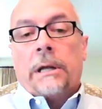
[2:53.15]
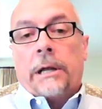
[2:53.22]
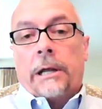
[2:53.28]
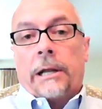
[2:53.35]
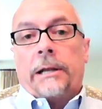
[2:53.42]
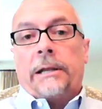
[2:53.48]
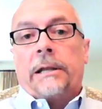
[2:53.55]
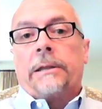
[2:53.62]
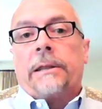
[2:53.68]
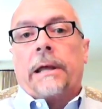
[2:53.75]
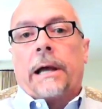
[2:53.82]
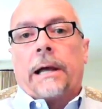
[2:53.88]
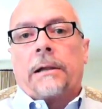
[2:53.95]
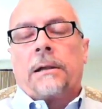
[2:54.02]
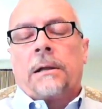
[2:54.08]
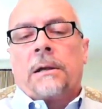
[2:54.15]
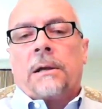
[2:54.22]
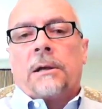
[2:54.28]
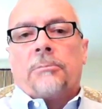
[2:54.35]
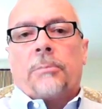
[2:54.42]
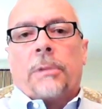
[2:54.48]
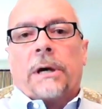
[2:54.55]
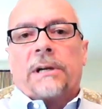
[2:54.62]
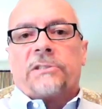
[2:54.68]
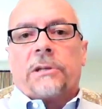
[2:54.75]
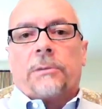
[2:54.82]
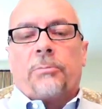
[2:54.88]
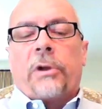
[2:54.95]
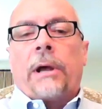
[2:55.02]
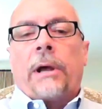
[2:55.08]
And I did that by
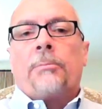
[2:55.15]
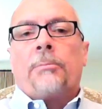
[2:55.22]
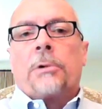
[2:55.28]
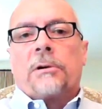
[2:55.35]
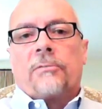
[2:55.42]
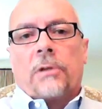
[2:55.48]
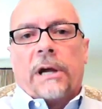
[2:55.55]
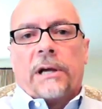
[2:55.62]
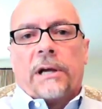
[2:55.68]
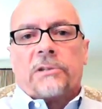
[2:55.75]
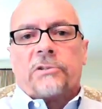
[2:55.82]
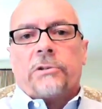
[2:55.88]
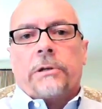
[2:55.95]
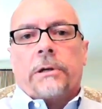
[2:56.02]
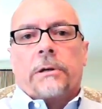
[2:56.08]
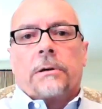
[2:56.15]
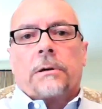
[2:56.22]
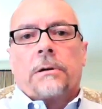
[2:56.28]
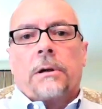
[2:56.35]
September of last year,